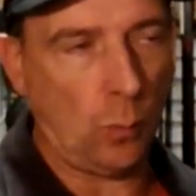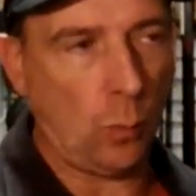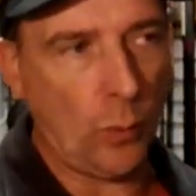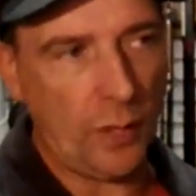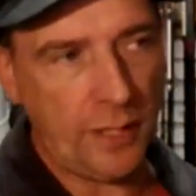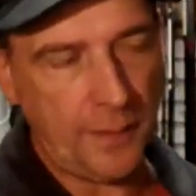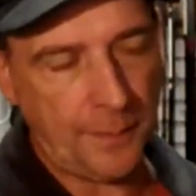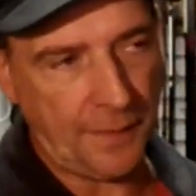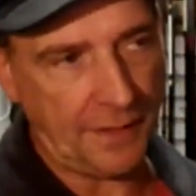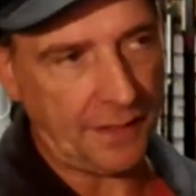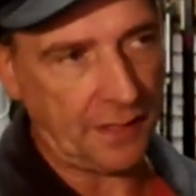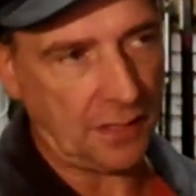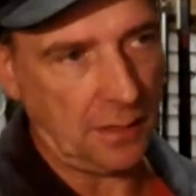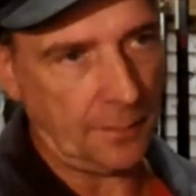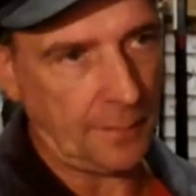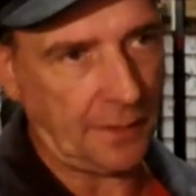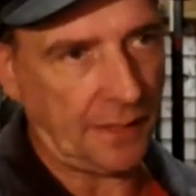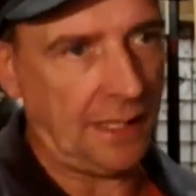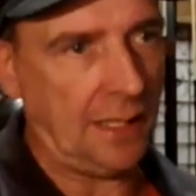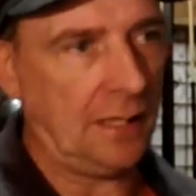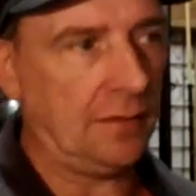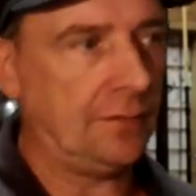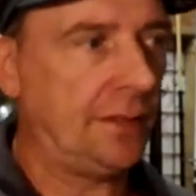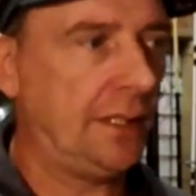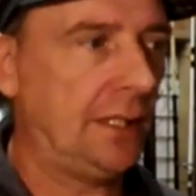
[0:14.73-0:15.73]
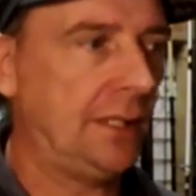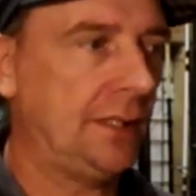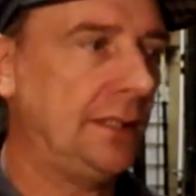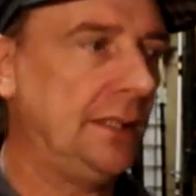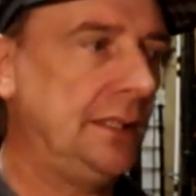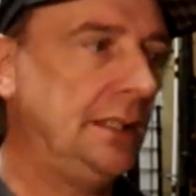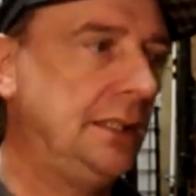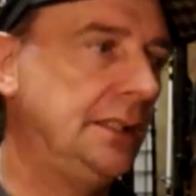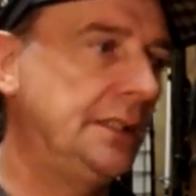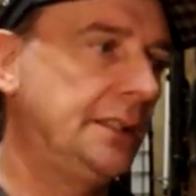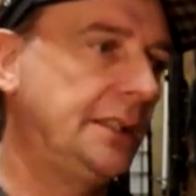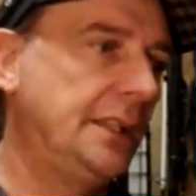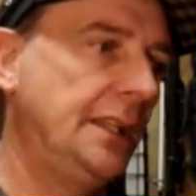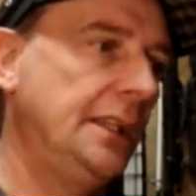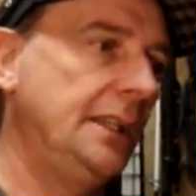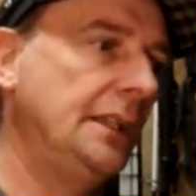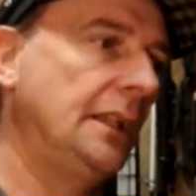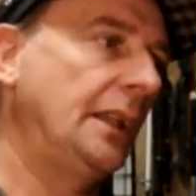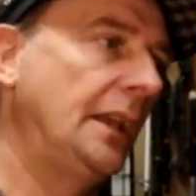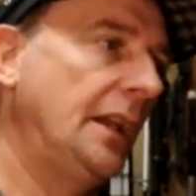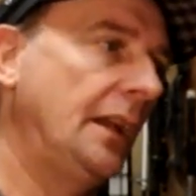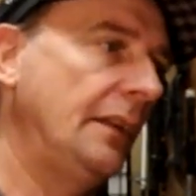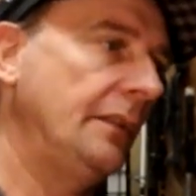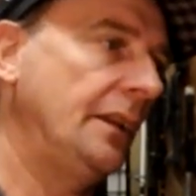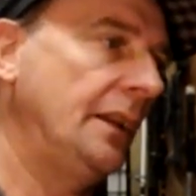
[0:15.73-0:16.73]
weeping coming out near the
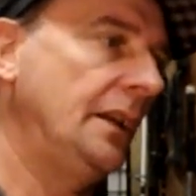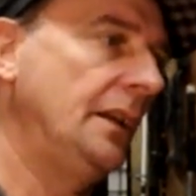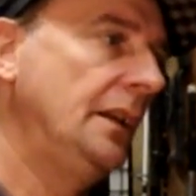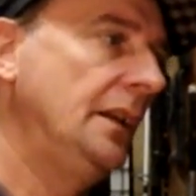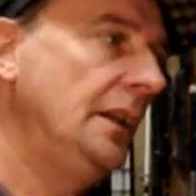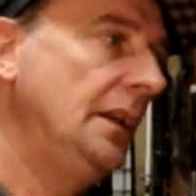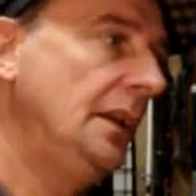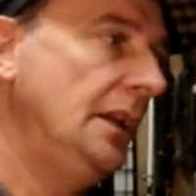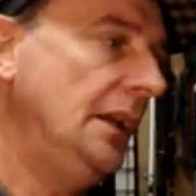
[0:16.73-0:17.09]
keel area.